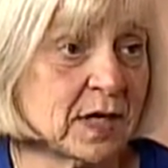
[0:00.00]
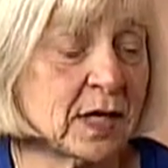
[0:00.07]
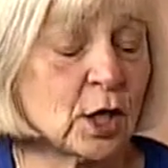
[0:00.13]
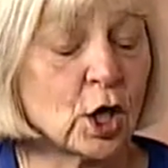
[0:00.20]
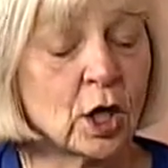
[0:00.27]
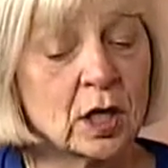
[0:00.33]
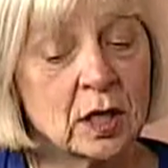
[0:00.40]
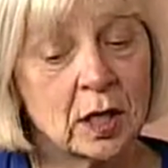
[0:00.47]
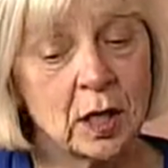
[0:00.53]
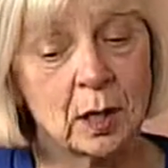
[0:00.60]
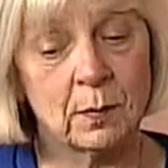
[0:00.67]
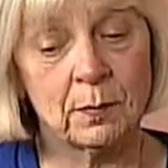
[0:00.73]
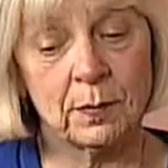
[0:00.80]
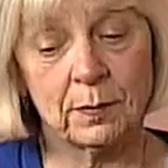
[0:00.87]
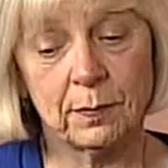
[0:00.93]
and our
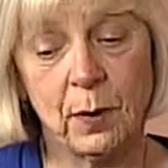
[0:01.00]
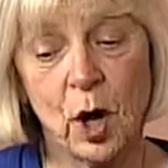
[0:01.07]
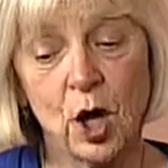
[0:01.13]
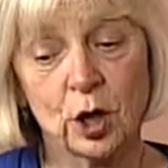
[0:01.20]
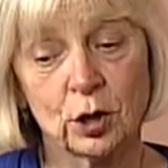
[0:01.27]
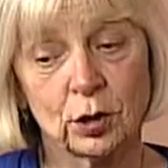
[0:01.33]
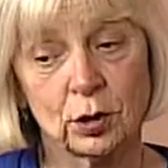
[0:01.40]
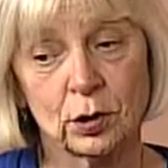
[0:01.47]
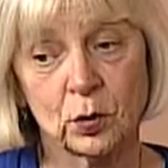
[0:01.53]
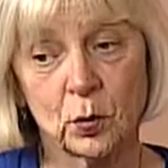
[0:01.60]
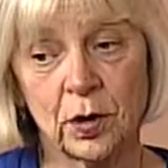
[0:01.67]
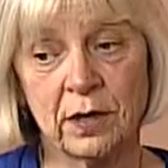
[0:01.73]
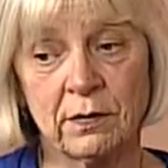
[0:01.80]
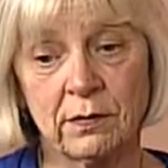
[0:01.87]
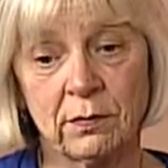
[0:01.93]
club partnered
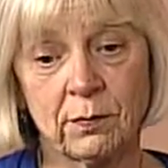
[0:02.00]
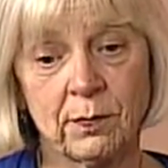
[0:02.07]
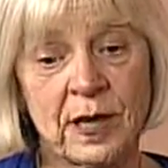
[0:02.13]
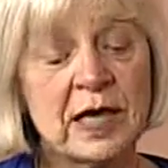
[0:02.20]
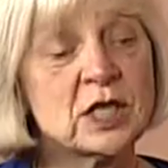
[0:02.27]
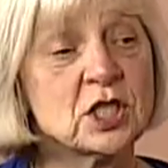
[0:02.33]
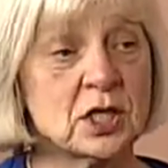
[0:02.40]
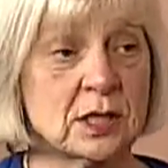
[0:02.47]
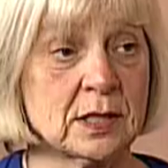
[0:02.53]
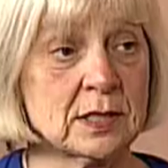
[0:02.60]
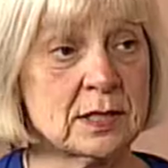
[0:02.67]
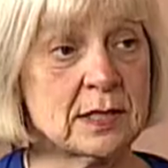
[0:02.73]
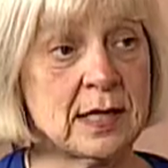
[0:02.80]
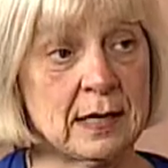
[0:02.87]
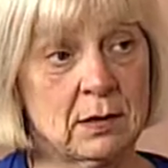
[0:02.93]
with
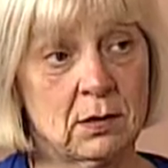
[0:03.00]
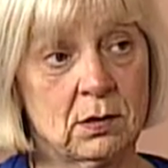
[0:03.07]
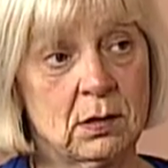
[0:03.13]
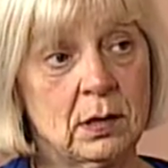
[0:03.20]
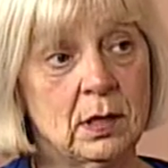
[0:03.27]
patients there,